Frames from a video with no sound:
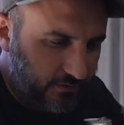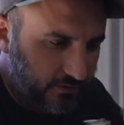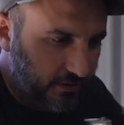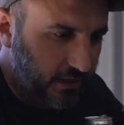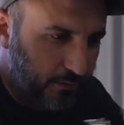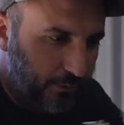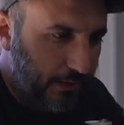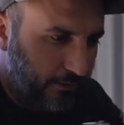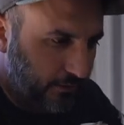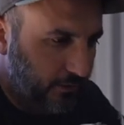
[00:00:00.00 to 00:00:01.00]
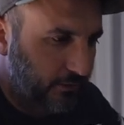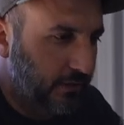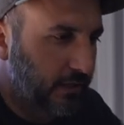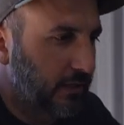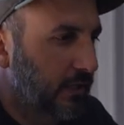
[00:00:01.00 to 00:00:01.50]
to get powder
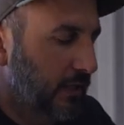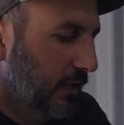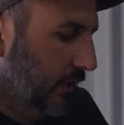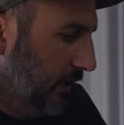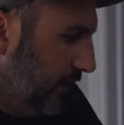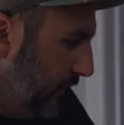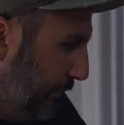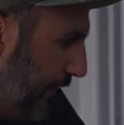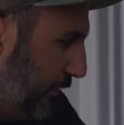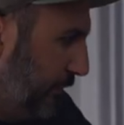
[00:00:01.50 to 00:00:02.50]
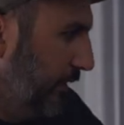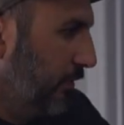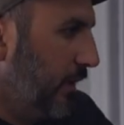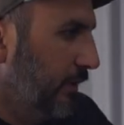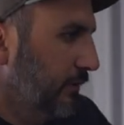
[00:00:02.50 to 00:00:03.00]
coated the bed will be
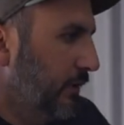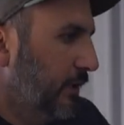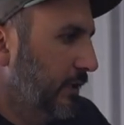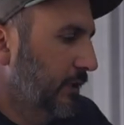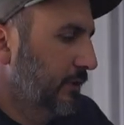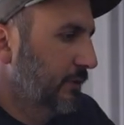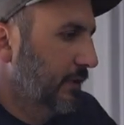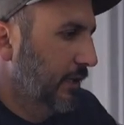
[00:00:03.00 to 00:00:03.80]
rhino lined